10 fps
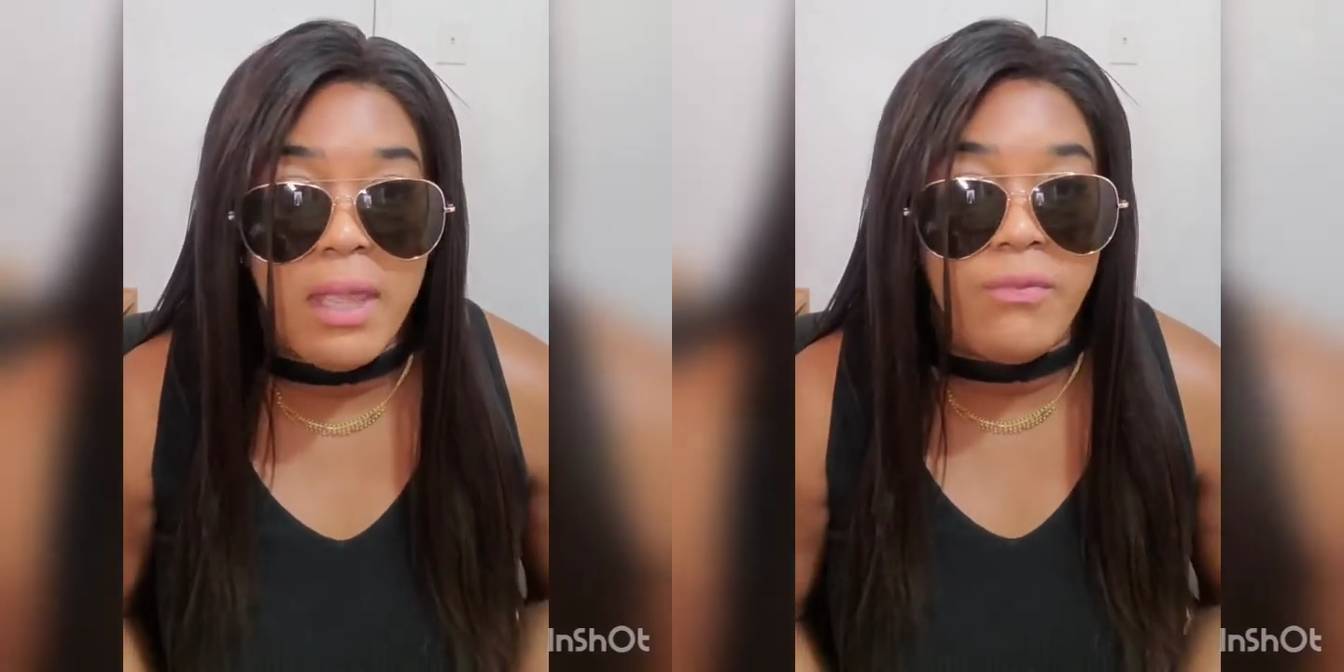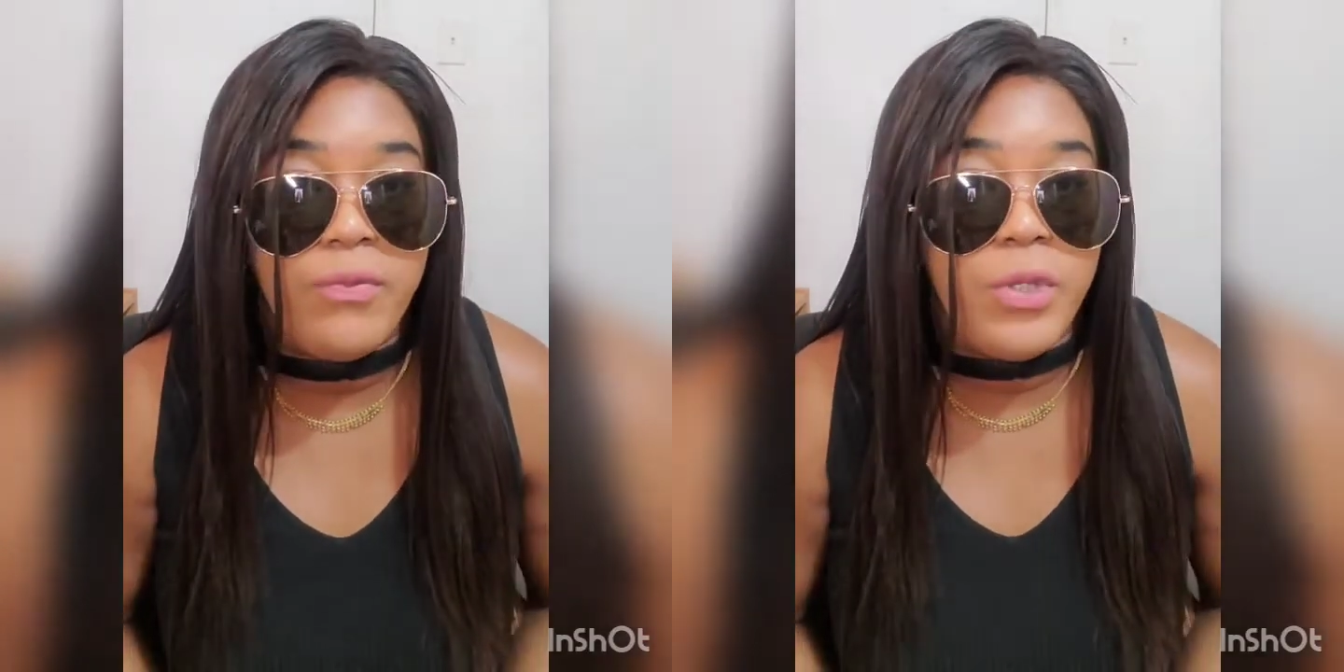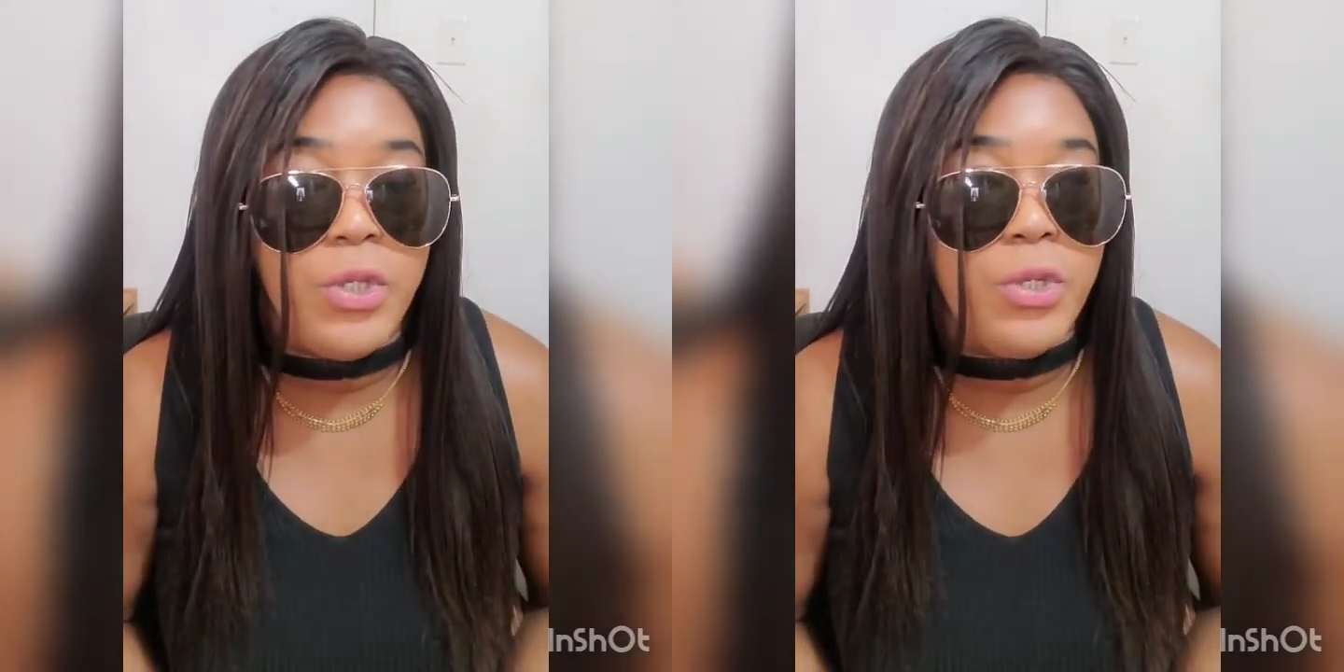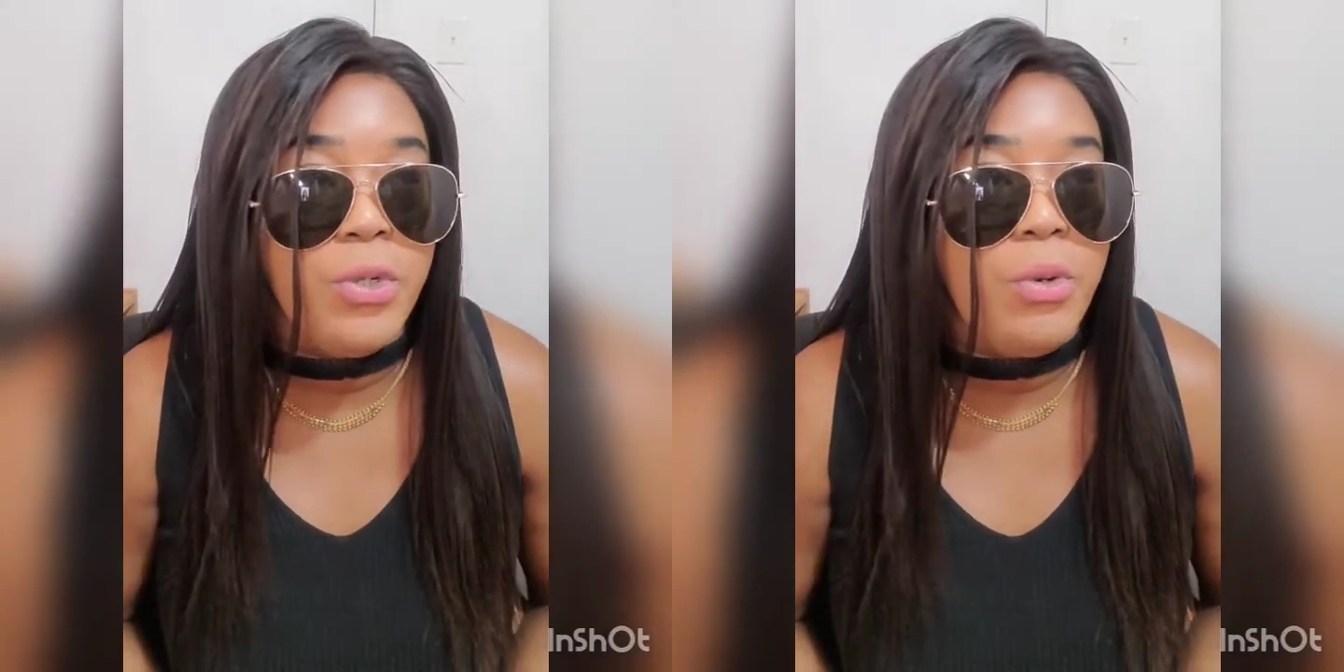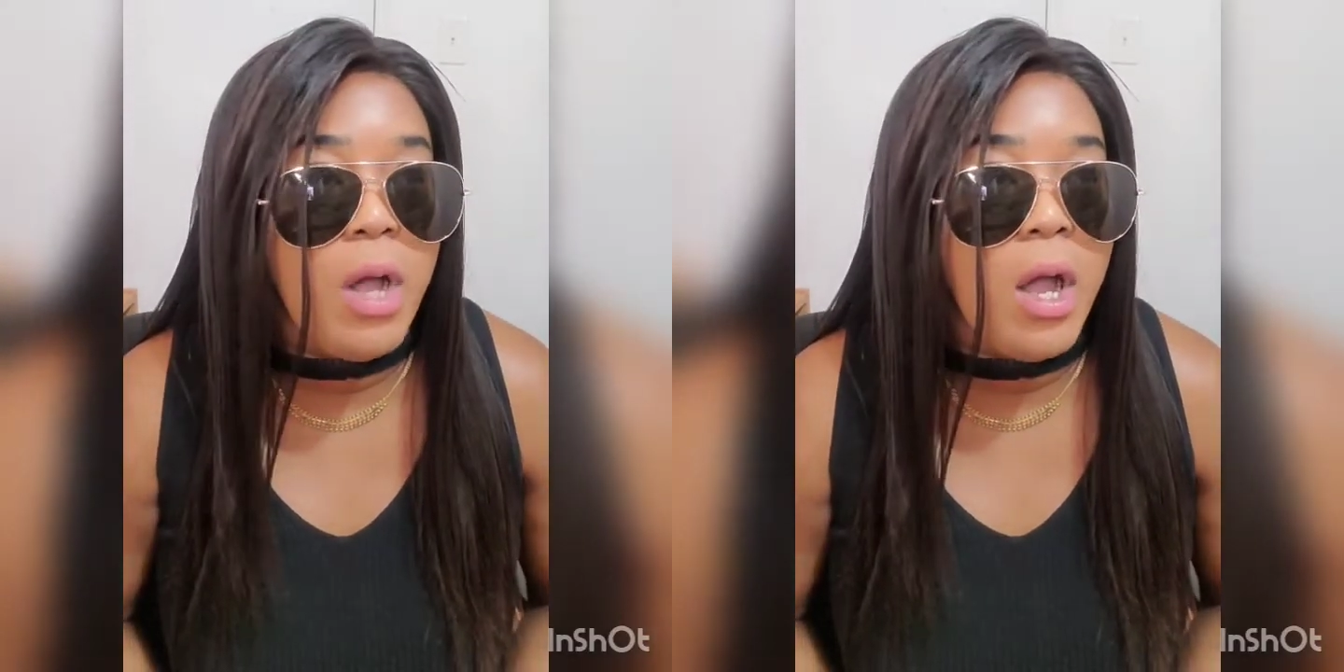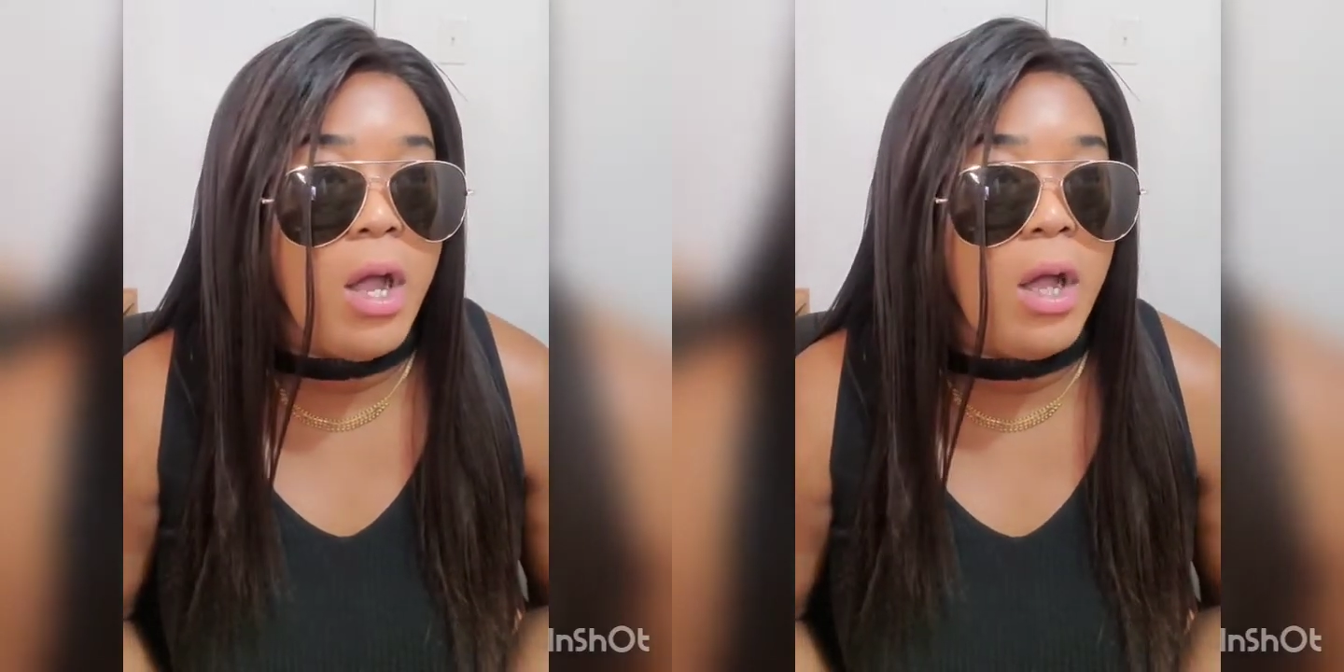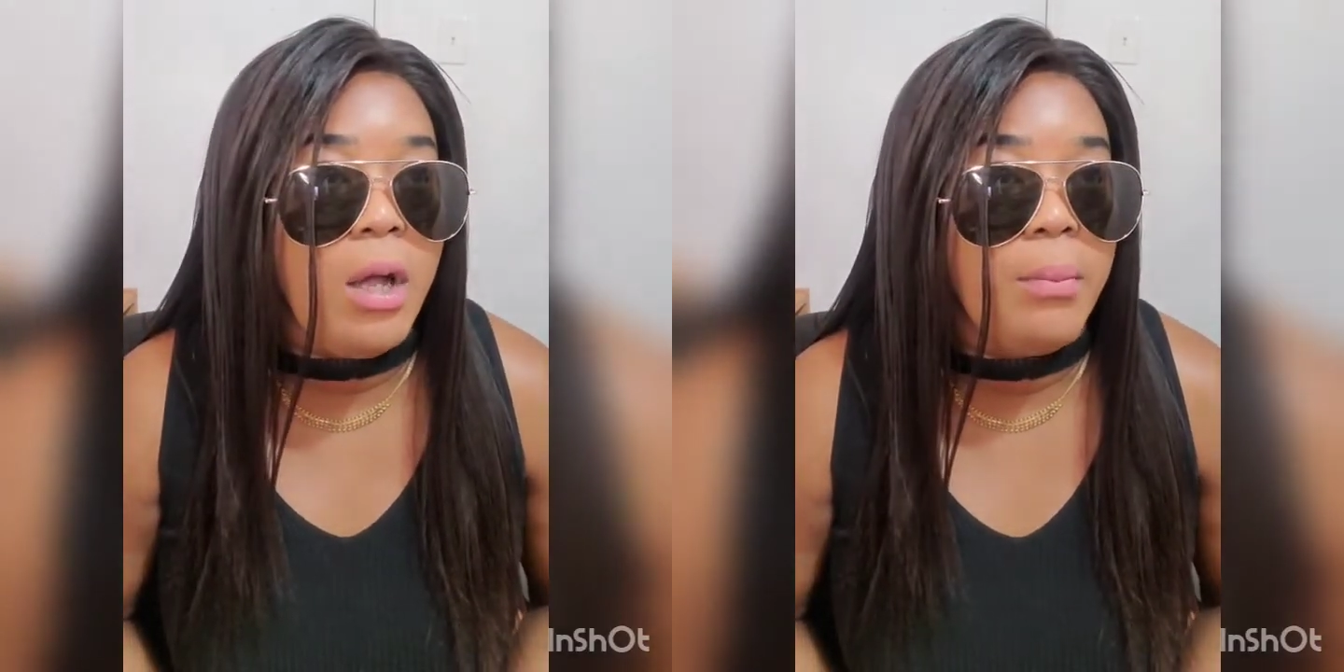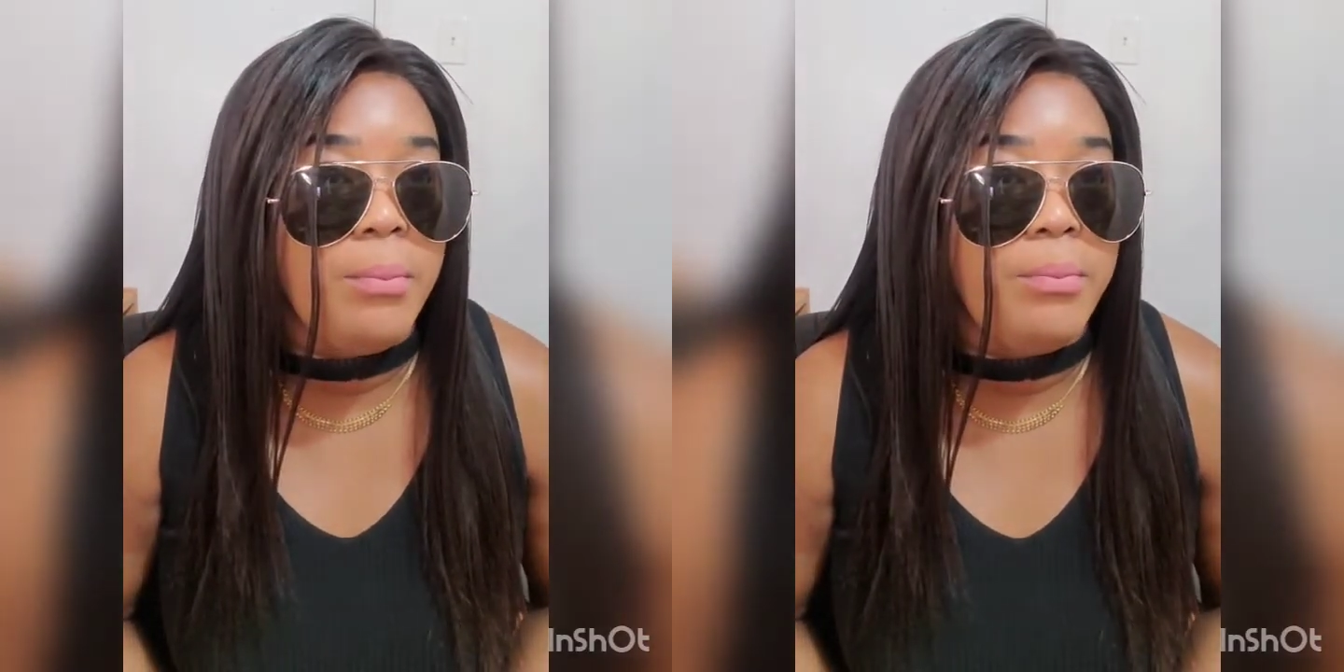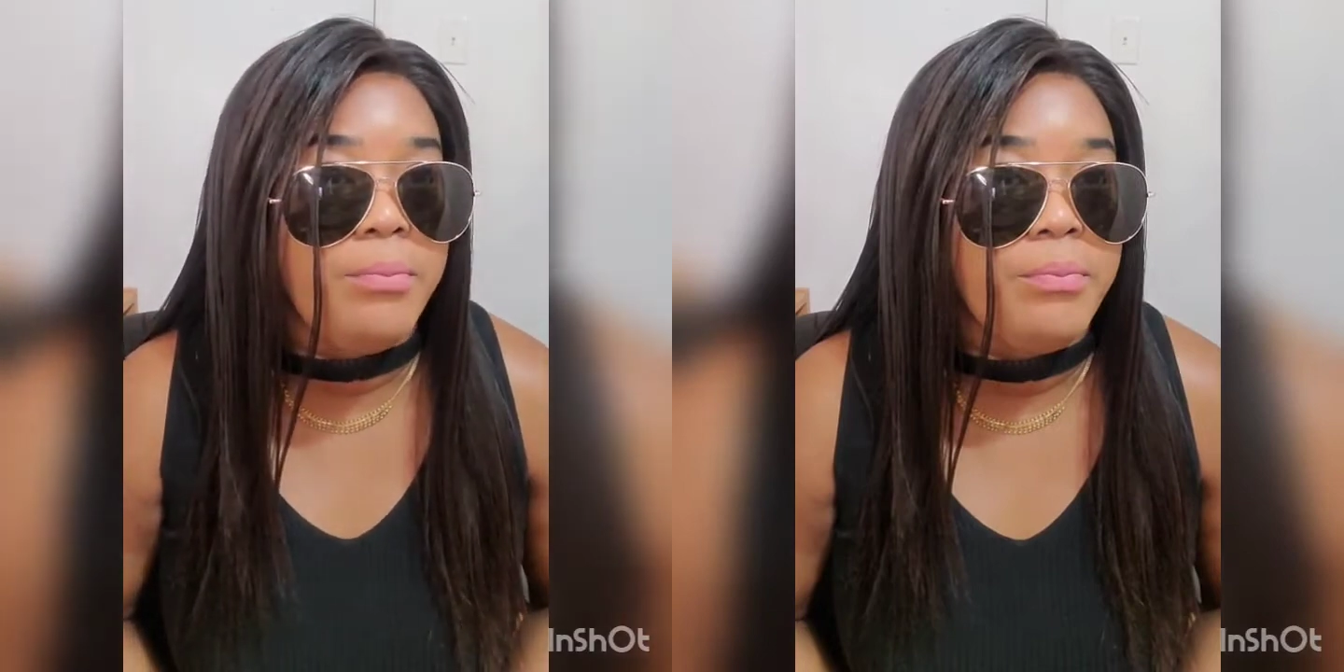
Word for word: If you um